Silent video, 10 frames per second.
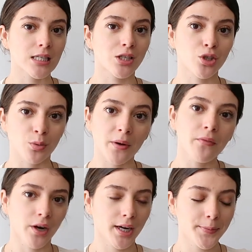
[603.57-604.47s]
just do
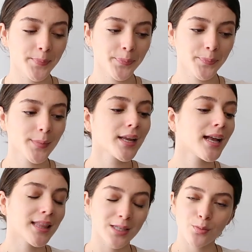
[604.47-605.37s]
it for you?
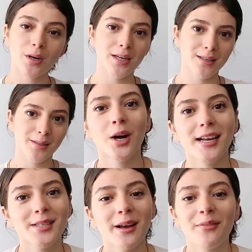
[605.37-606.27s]
and this one is. All
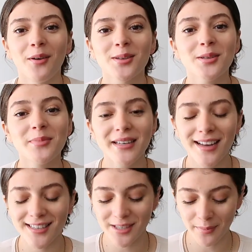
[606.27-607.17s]
right, so I've also
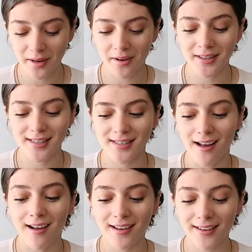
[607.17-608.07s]
been jumping on this
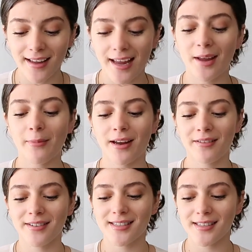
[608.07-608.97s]
sock game at
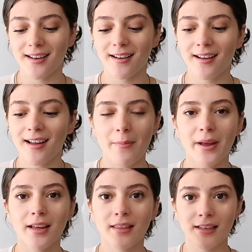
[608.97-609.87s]
Aritzia. I
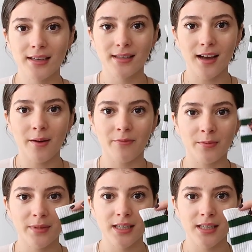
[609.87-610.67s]
picked these up from